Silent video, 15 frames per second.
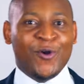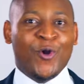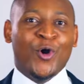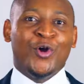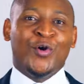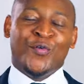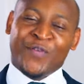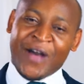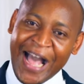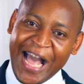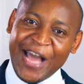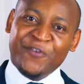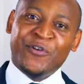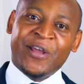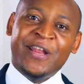a goal of
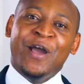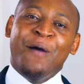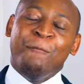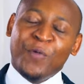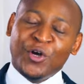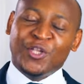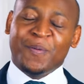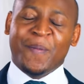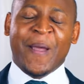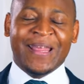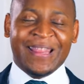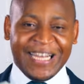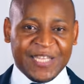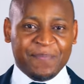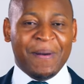100, multiply
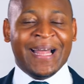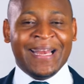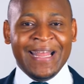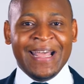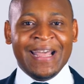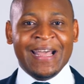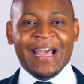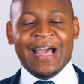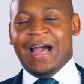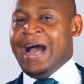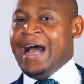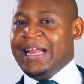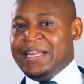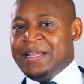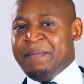that per day
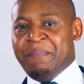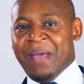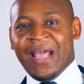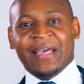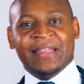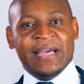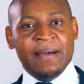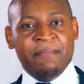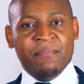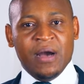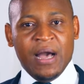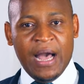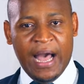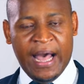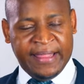and make them
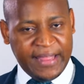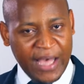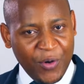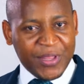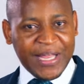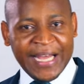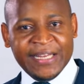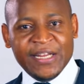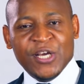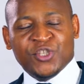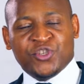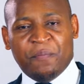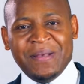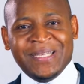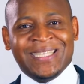1,000.
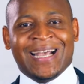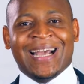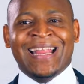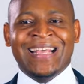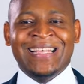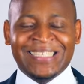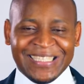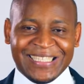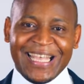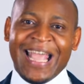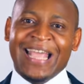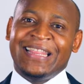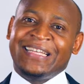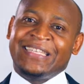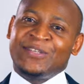So basically, he's
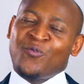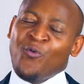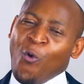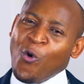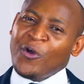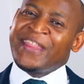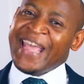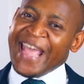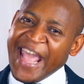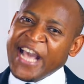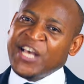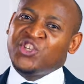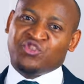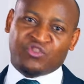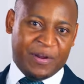saying that go the
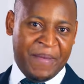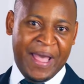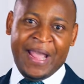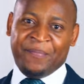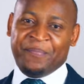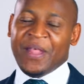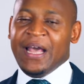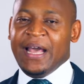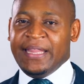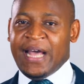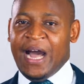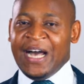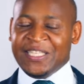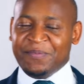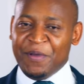extra mile.
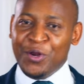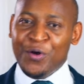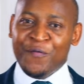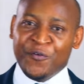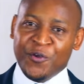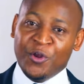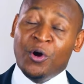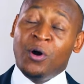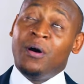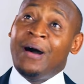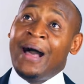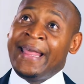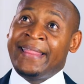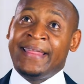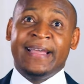Now, as many of you know,
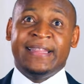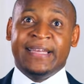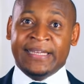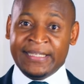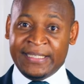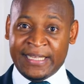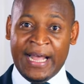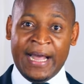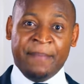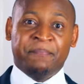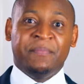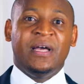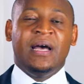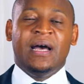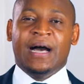I think there is
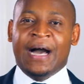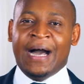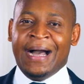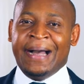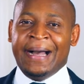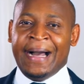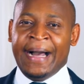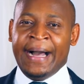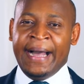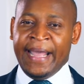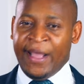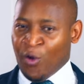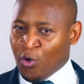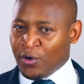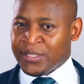
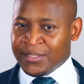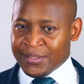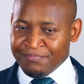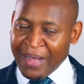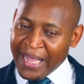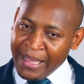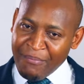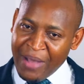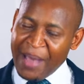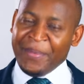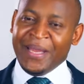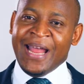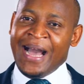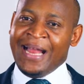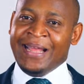a quote by
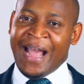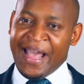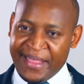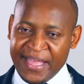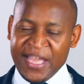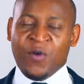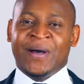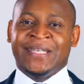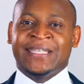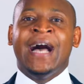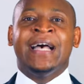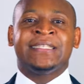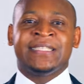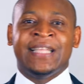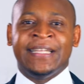Muhammad Ali. I think he was
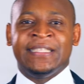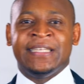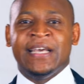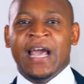asked that,